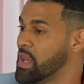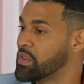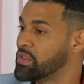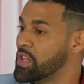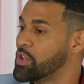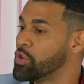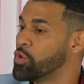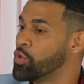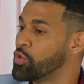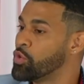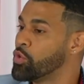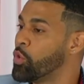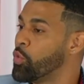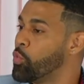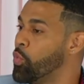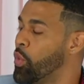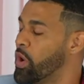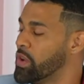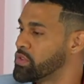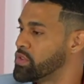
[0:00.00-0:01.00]
They don't know
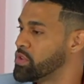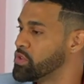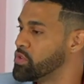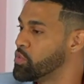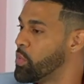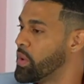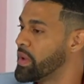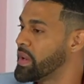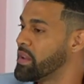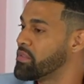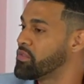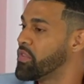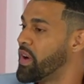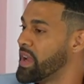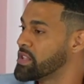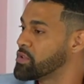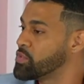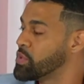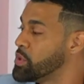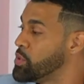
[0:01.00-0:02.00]
what to do. What
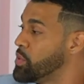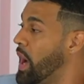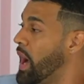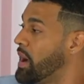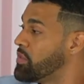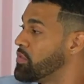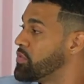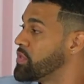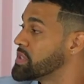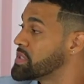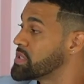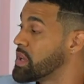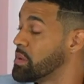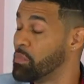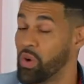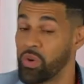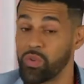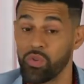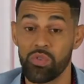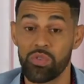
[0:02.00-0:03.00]
advice would you have for
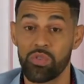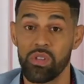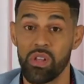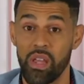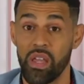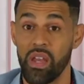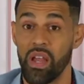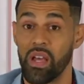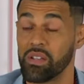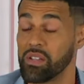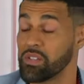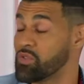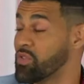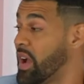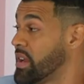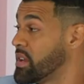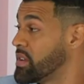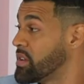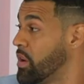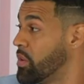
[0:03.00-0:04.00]
someone who's looking at us
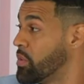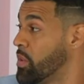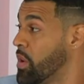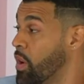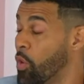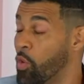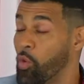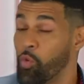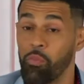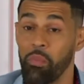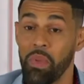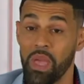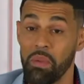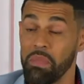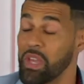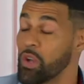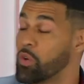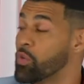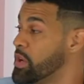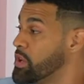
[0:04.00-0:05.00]
right now who may
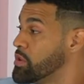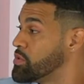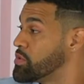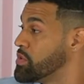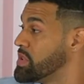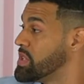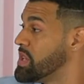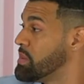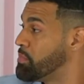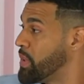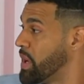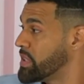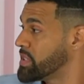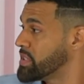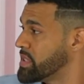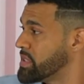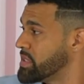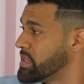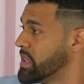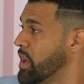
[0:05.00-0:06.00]
be going through
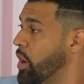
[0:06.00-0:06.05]
depression?